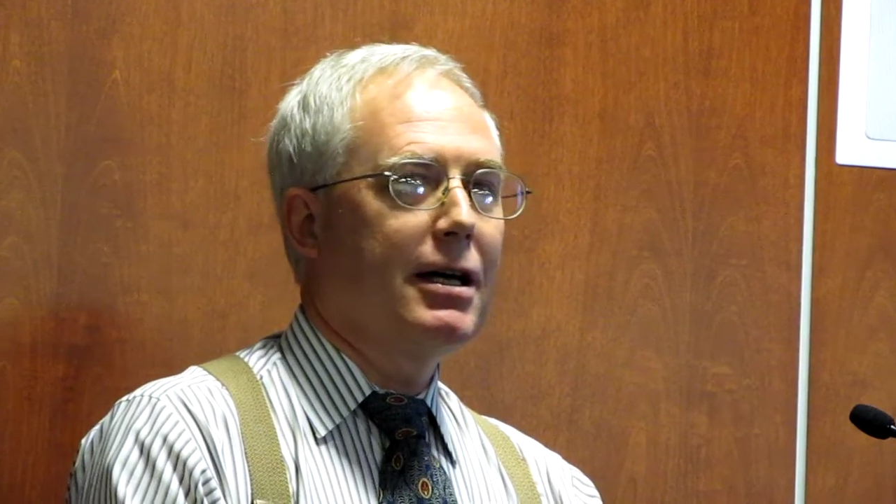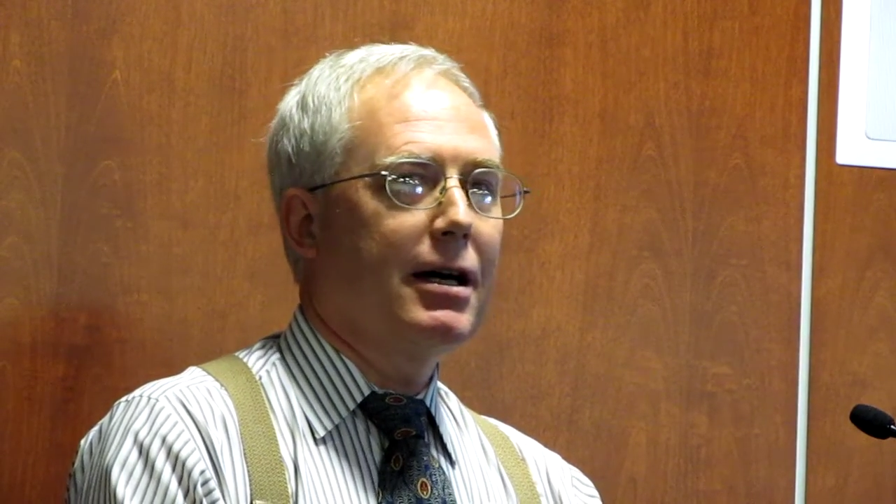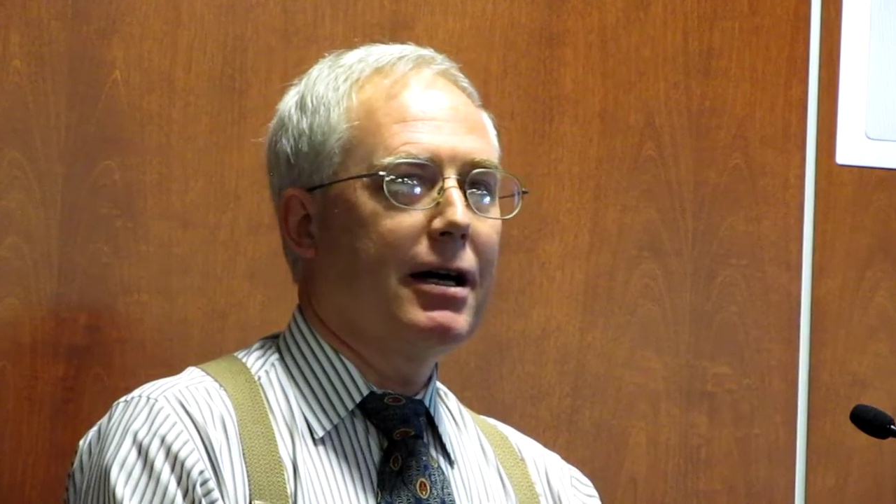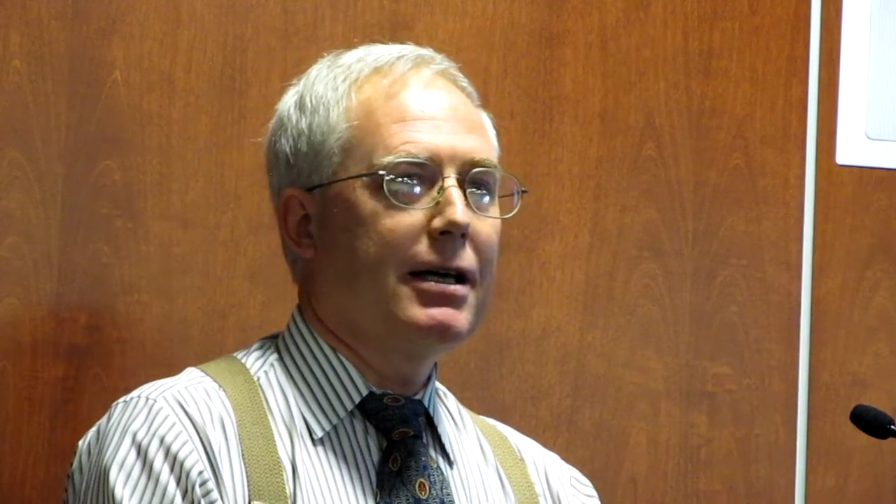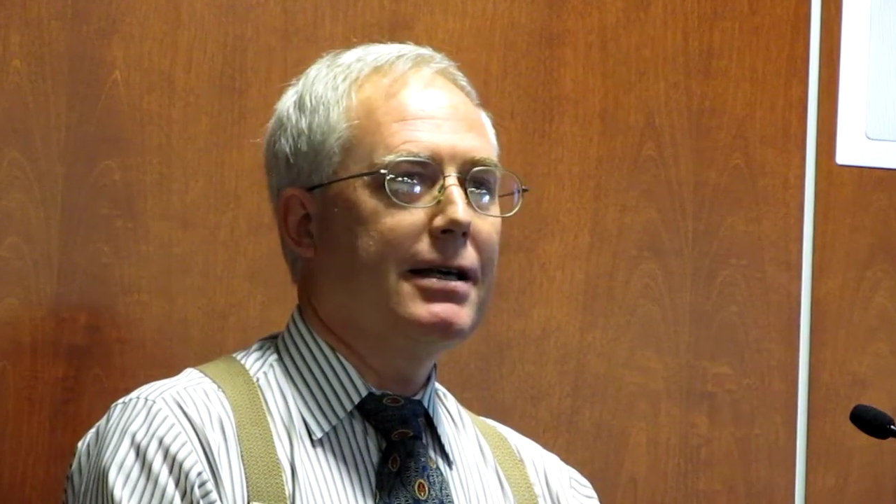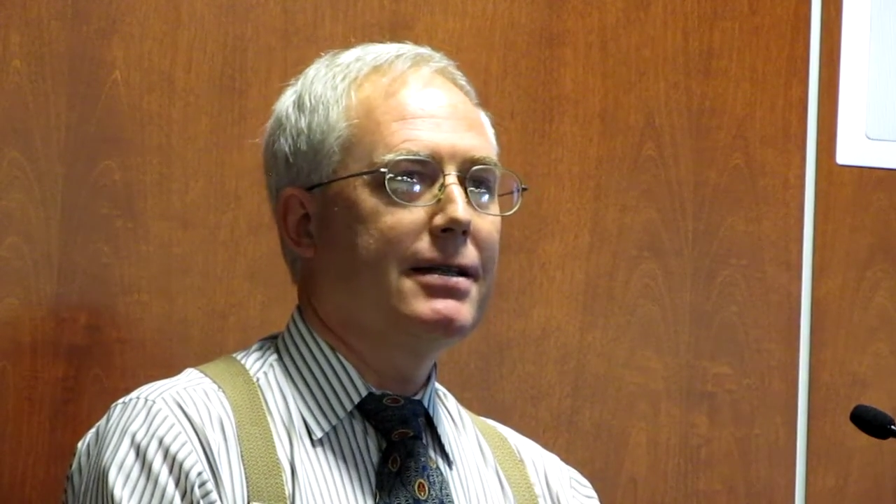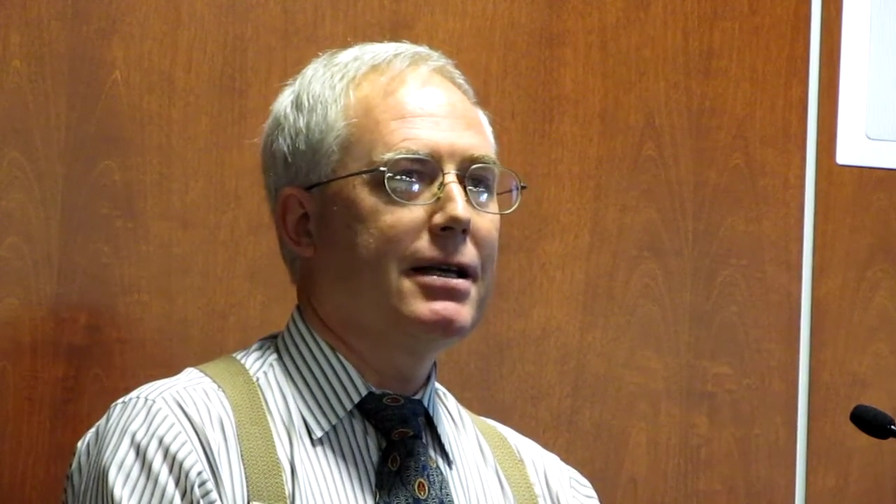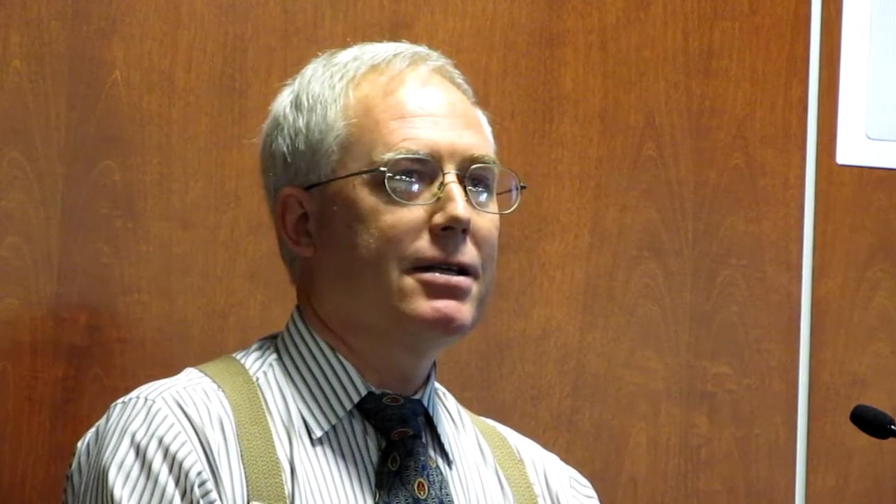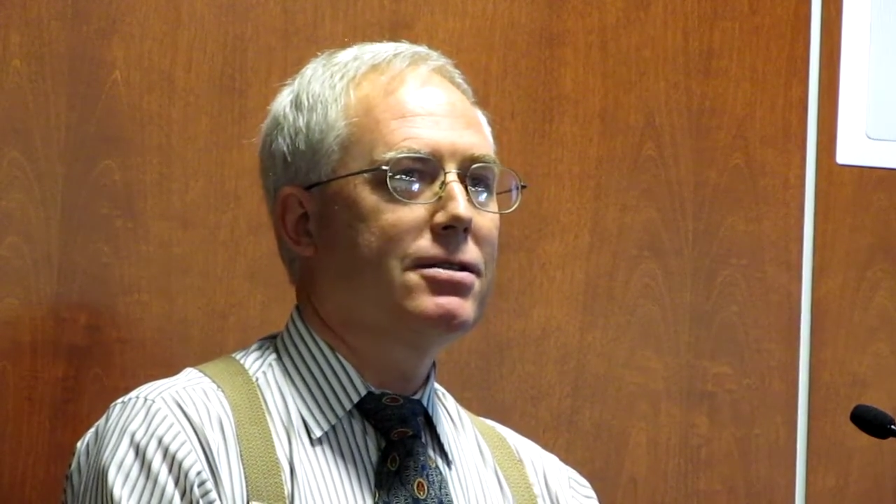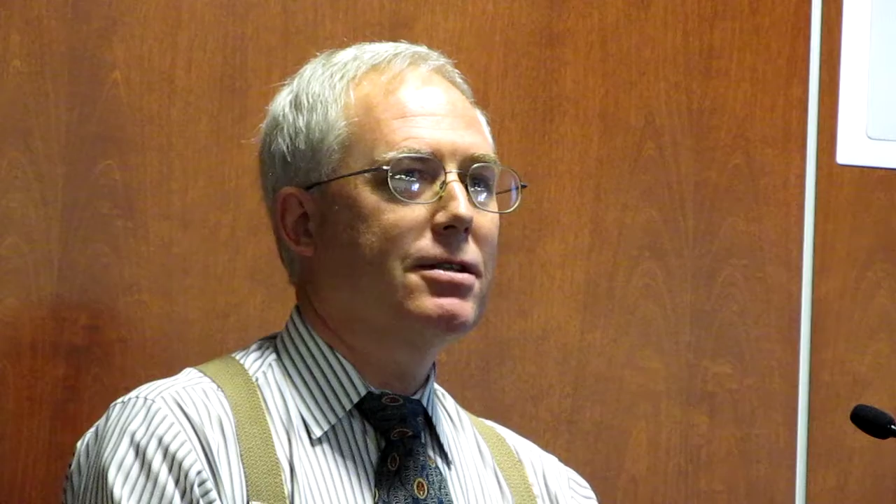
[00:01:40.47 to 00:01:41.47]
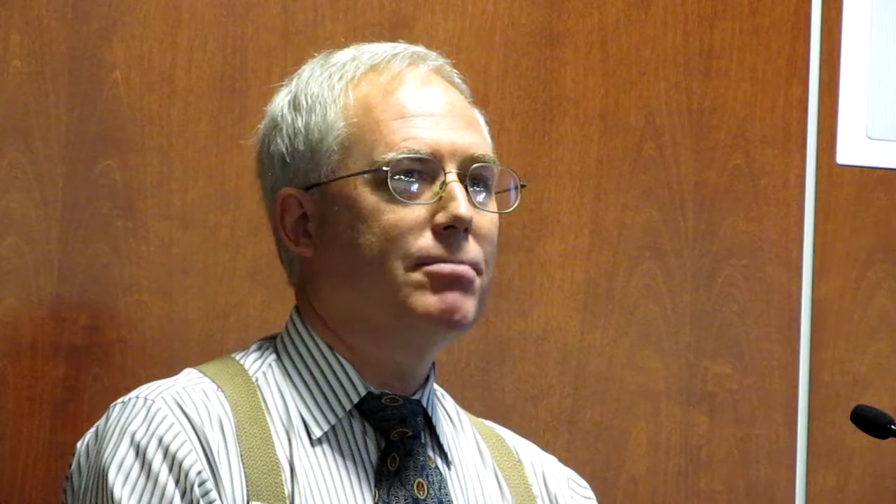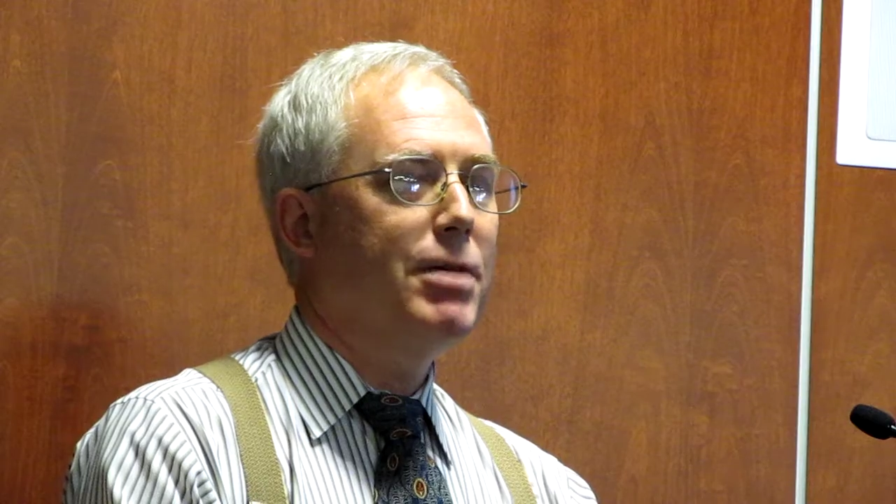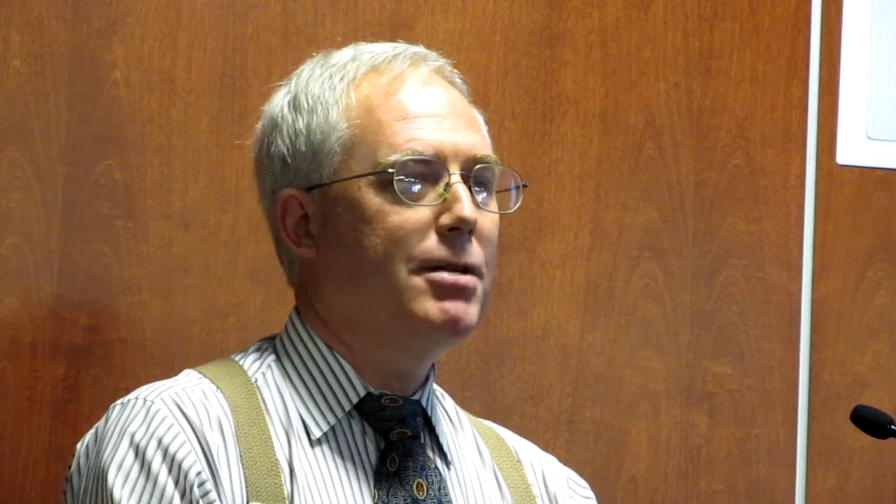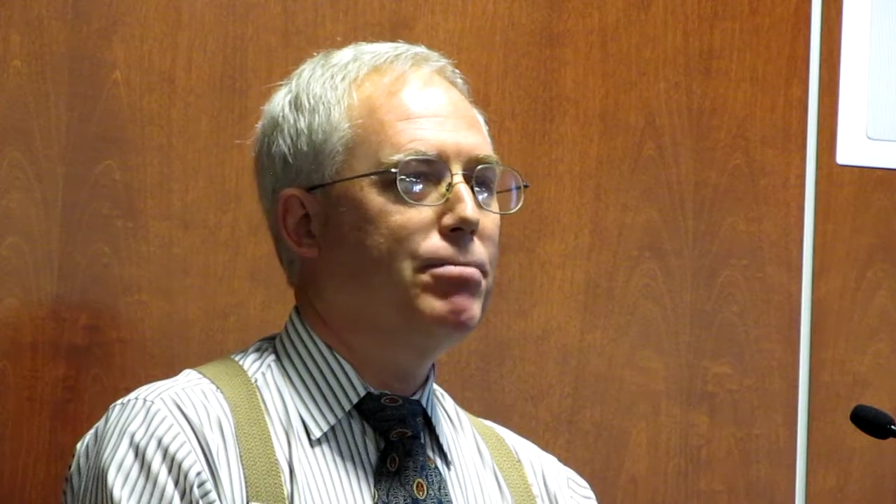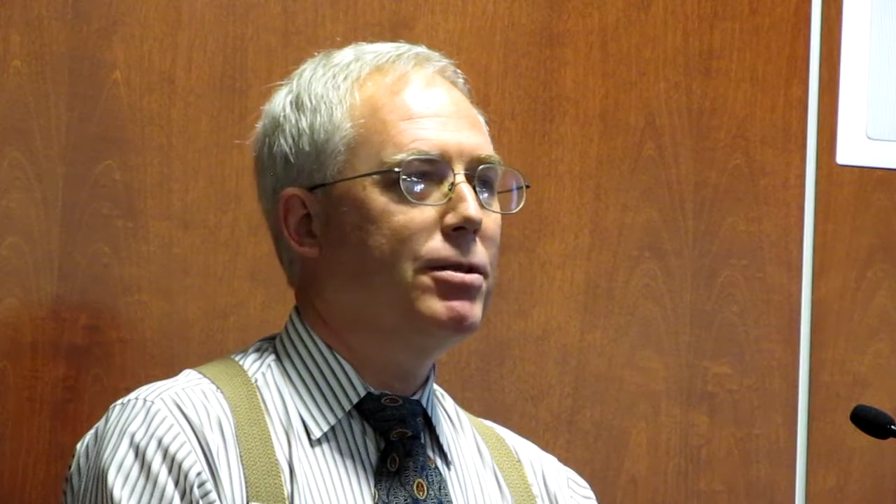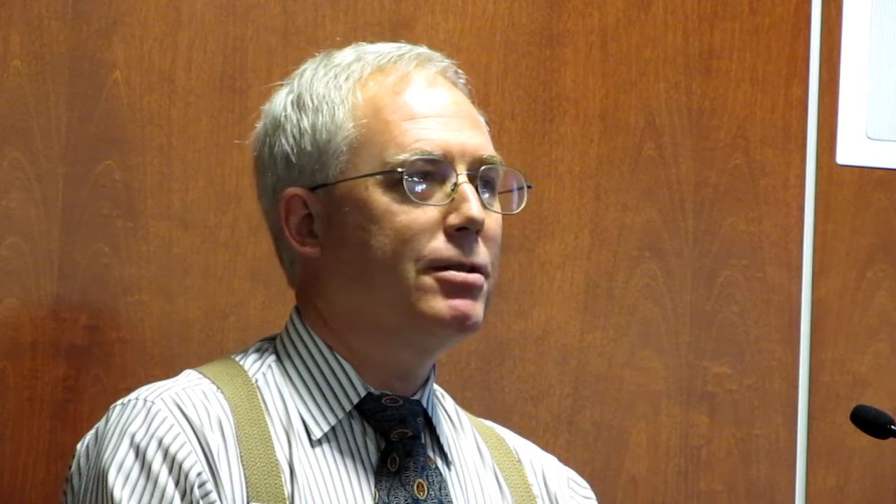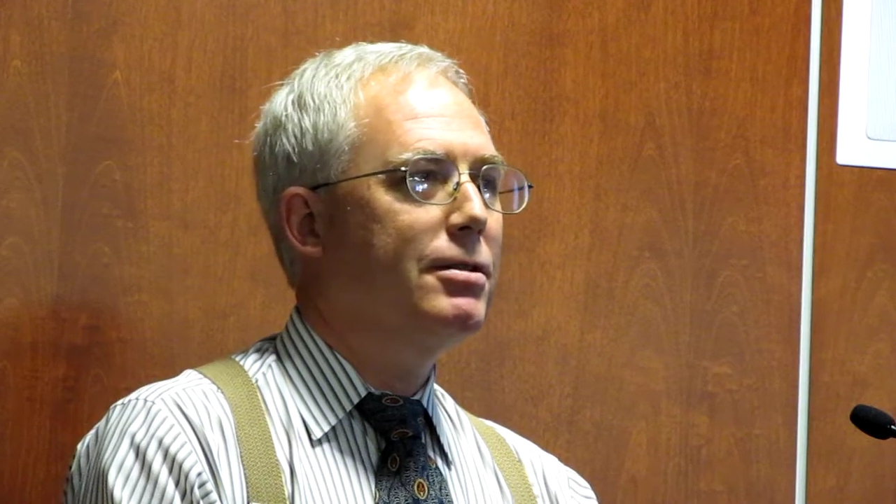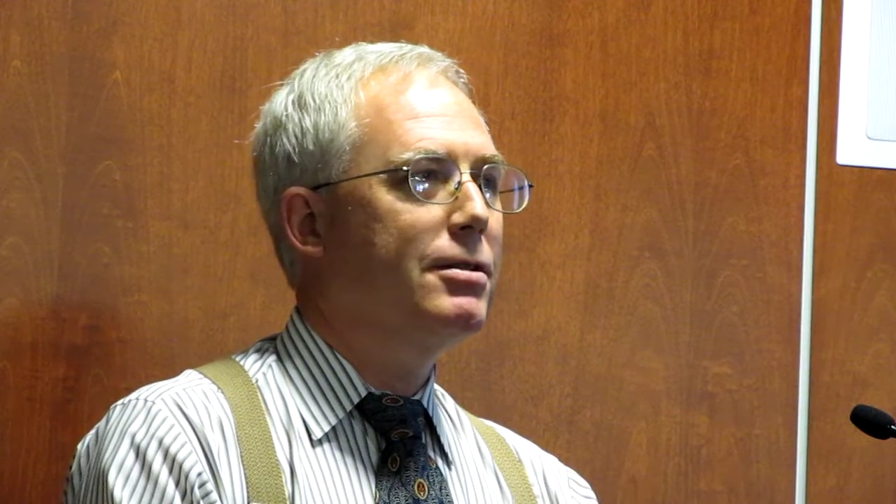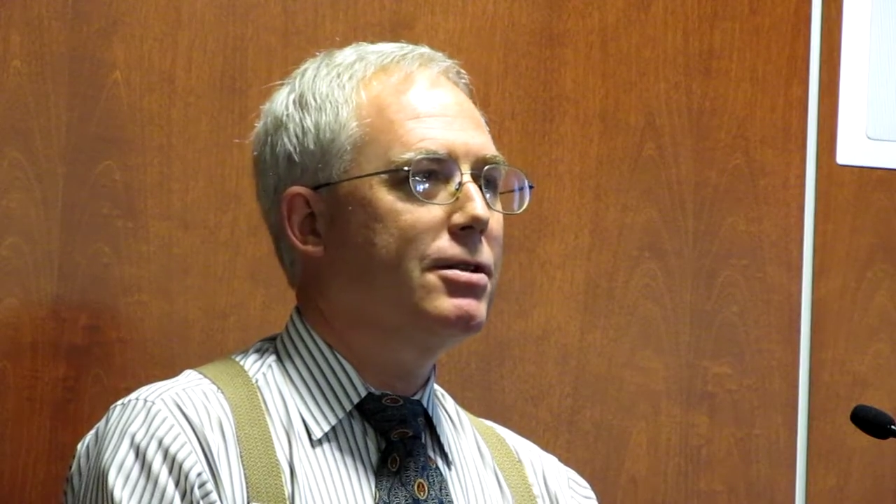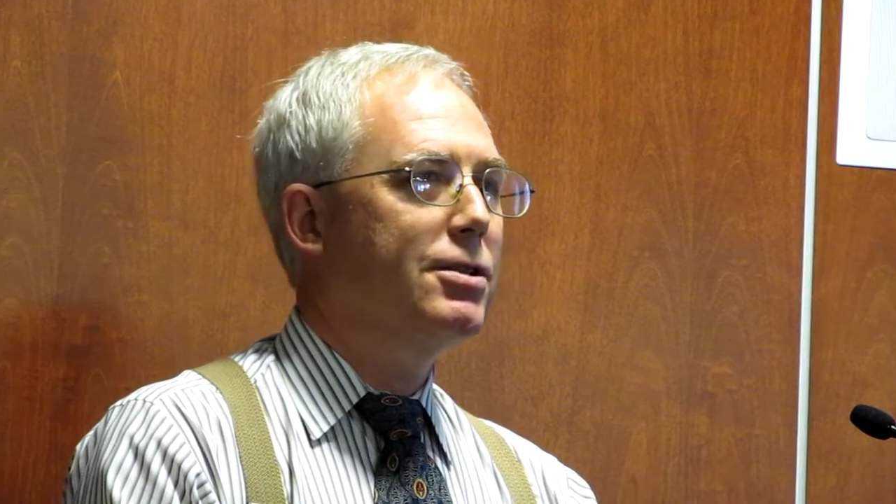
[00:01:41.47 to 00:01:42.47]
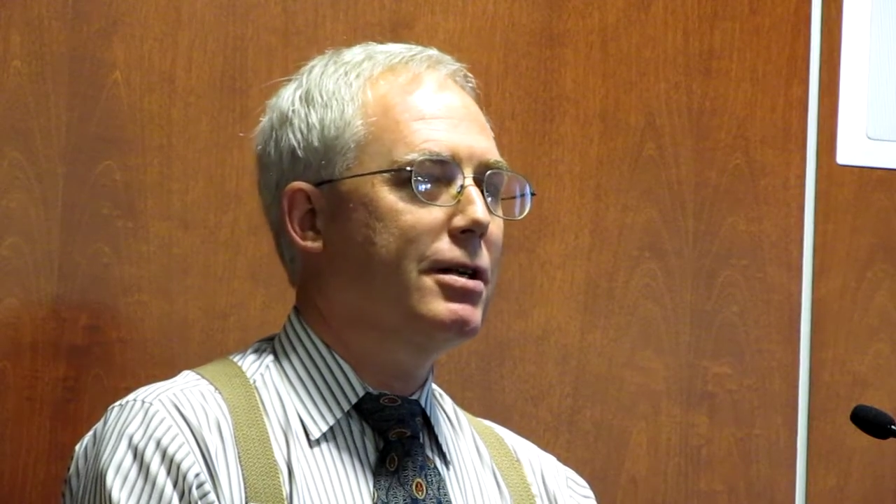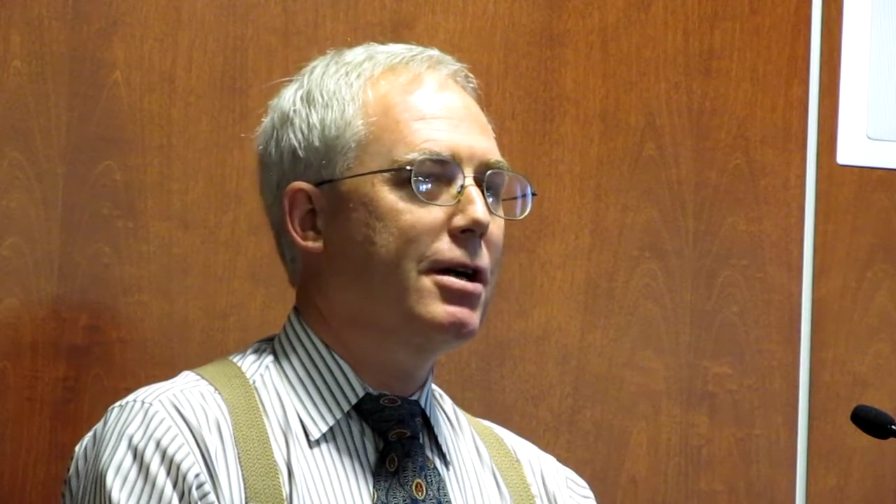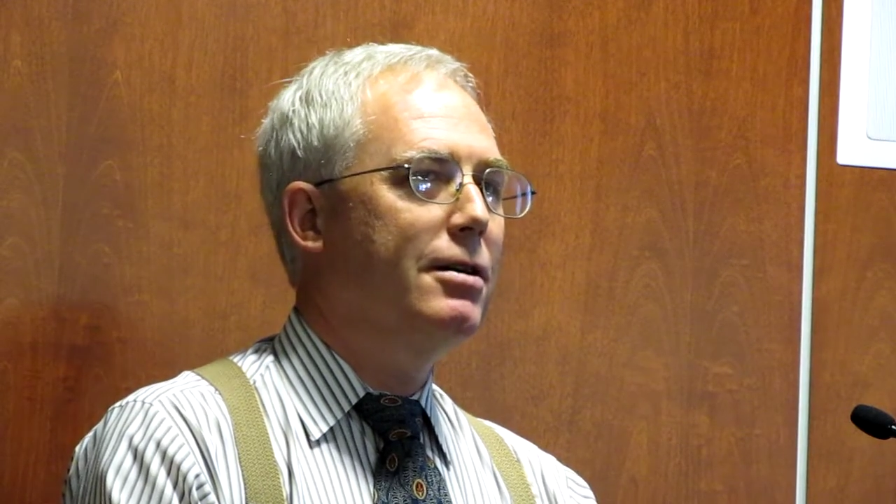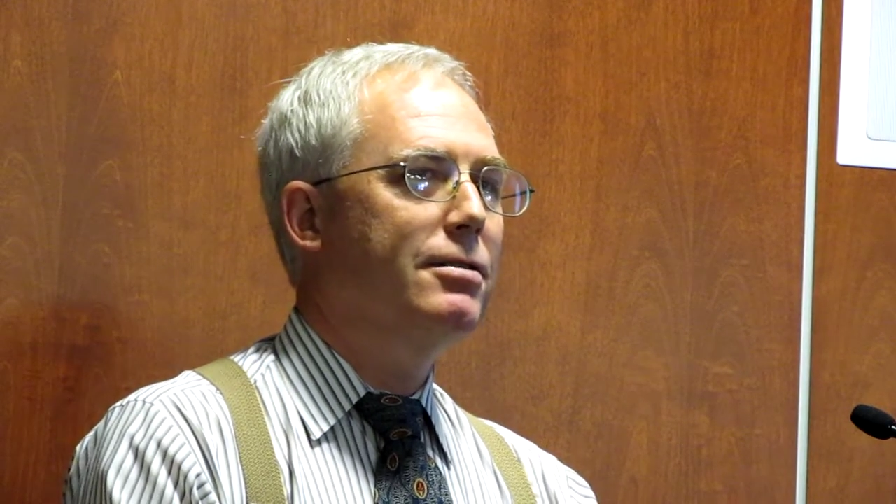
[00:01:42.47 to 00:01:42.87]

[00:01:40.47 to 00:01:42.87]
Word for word: Uh, he thinks that people, there's a,